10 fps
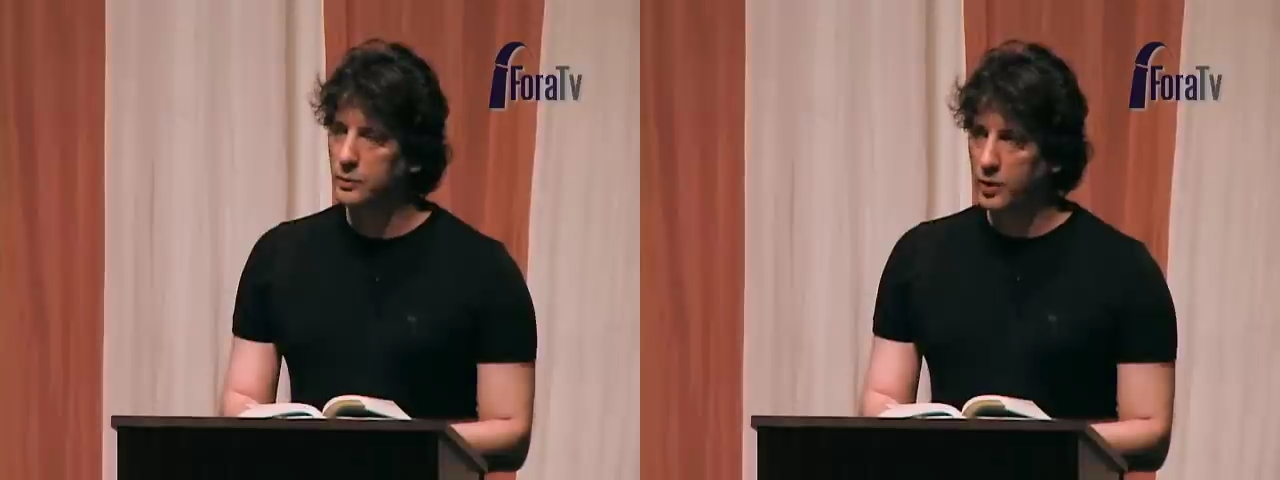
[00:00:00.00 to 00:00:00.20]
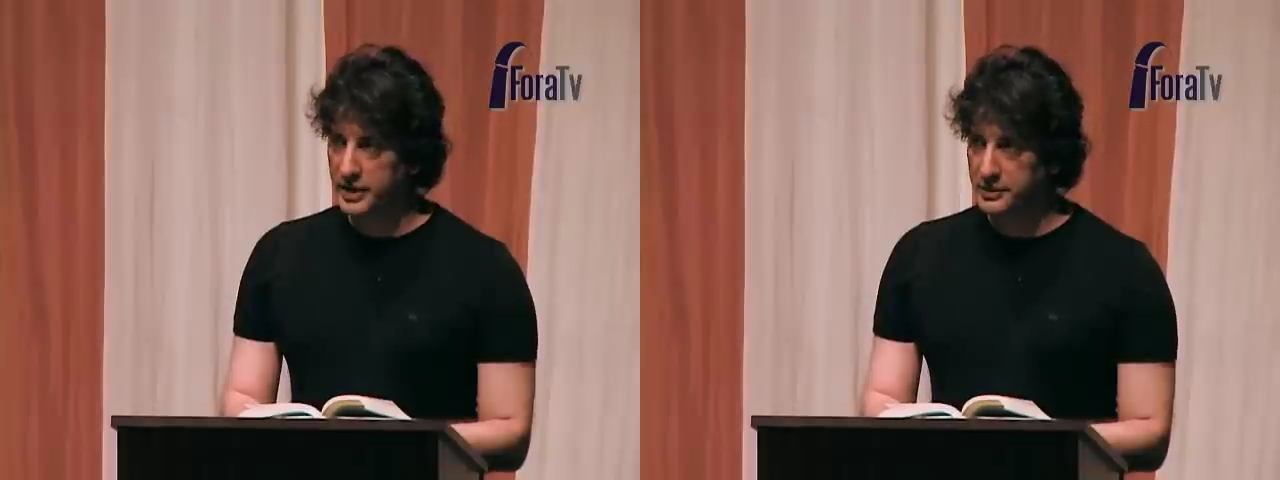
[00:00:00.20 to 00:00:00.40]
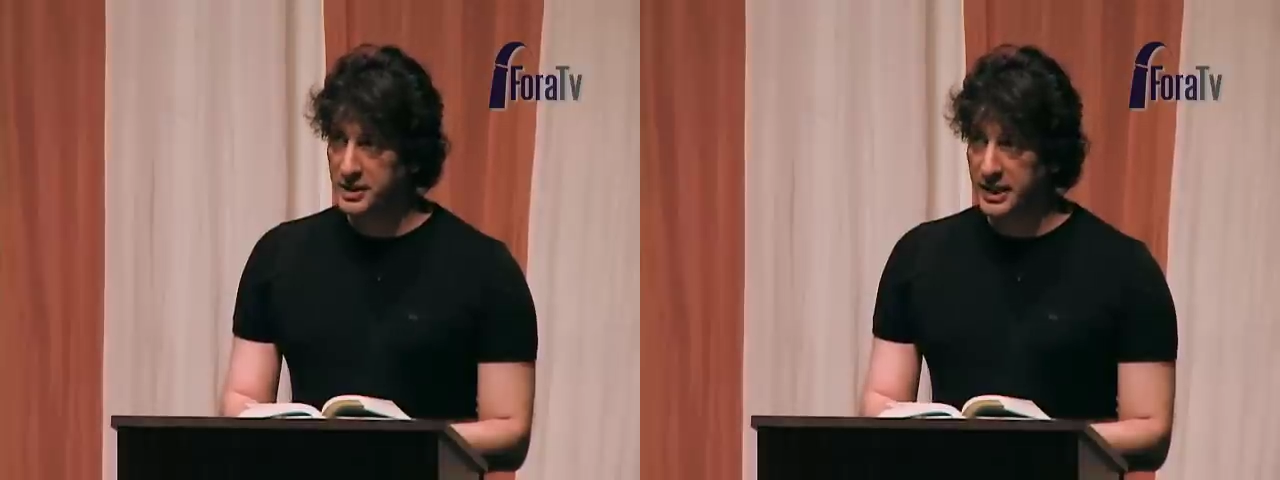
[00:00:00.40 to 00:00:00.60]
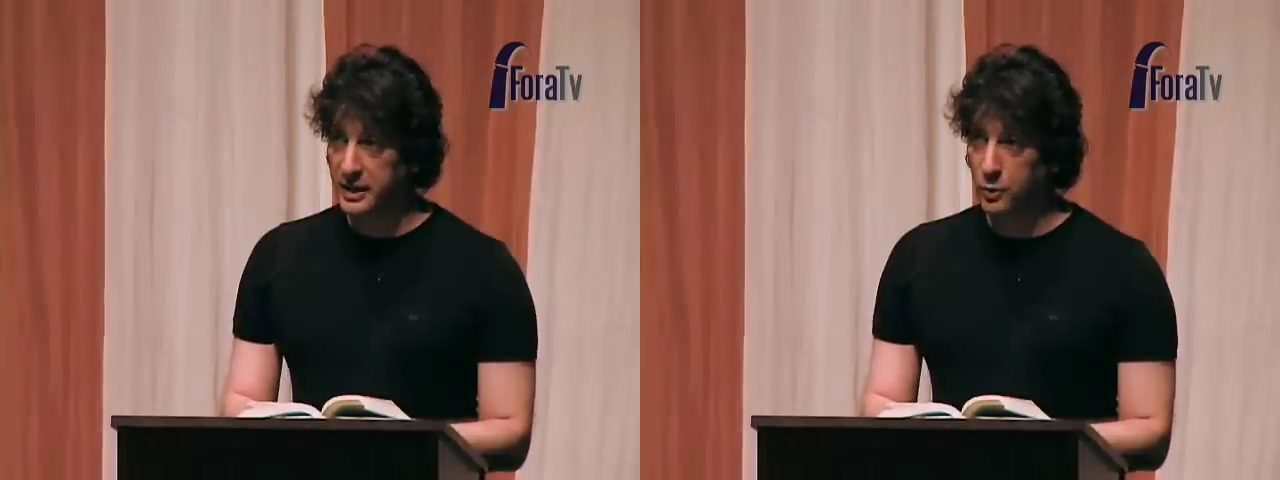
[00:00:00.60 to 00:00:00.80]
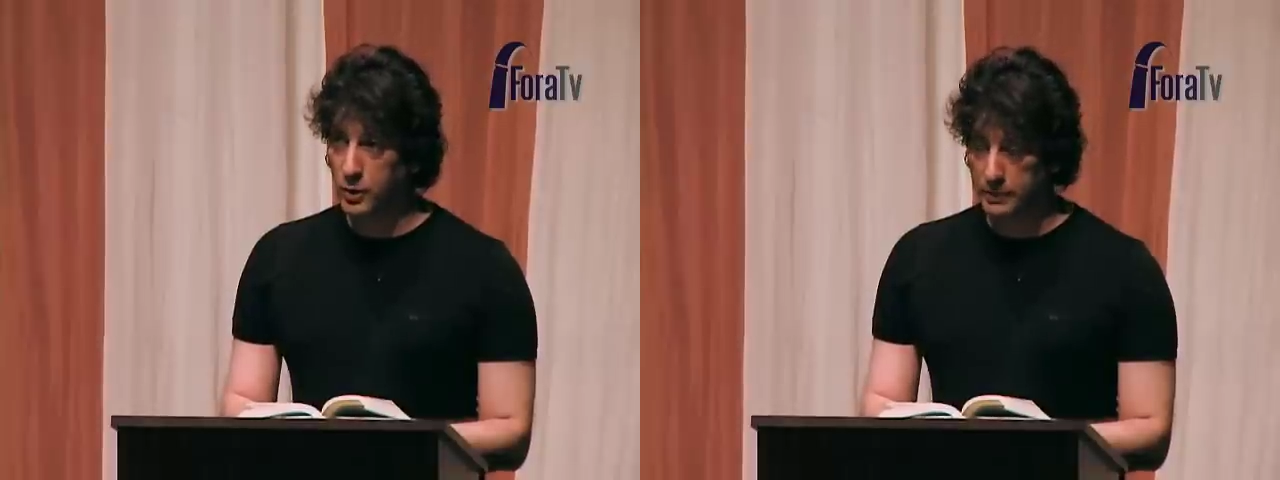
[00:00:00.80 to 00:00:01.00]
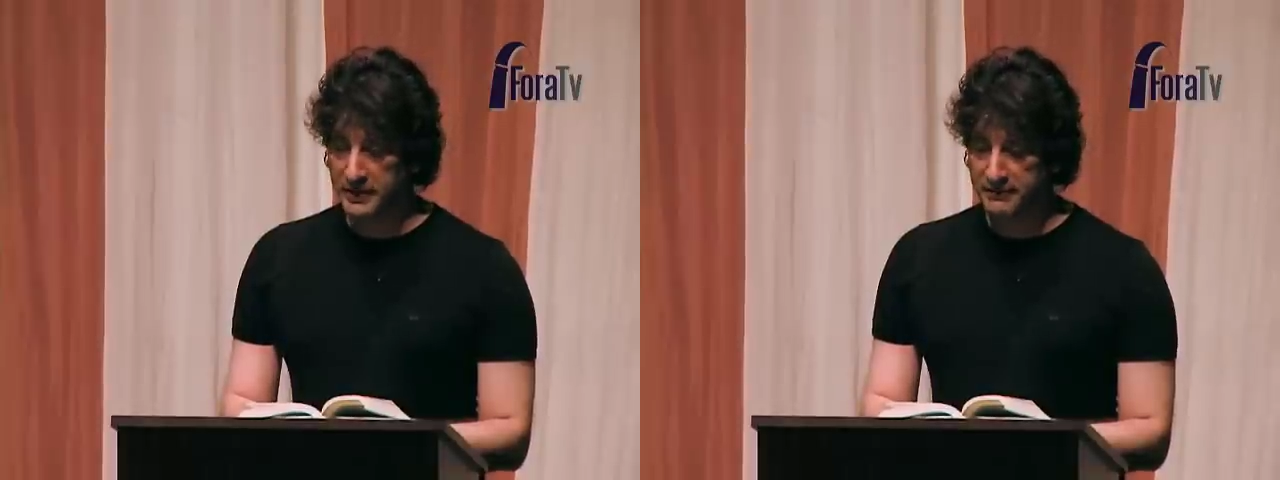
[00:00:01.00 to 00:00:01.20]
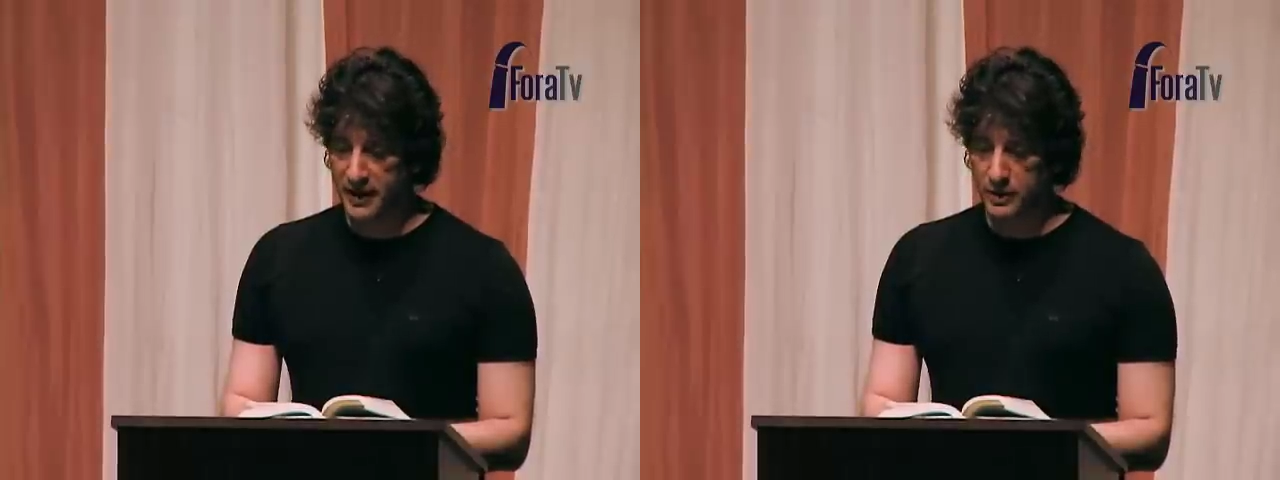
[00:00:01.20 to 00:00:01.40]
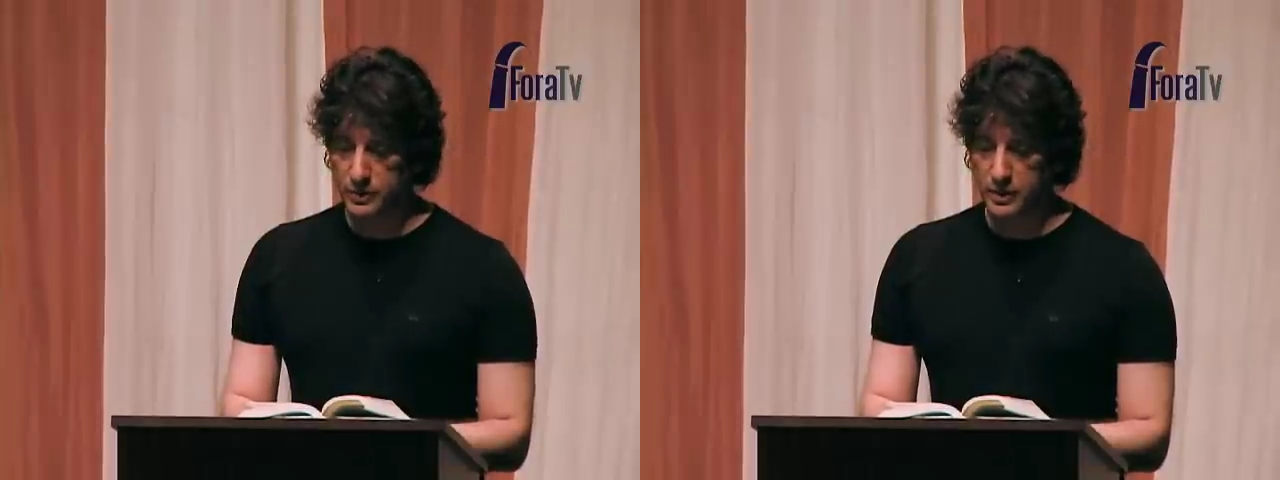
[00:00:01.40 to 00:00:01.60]
What you seek will be
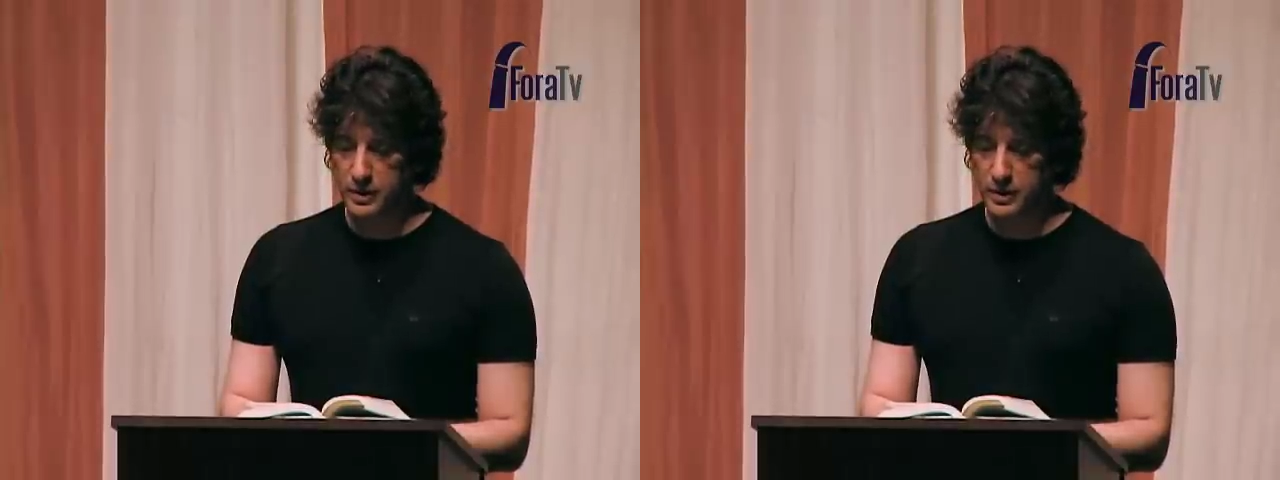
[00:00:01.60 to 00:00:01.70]
found.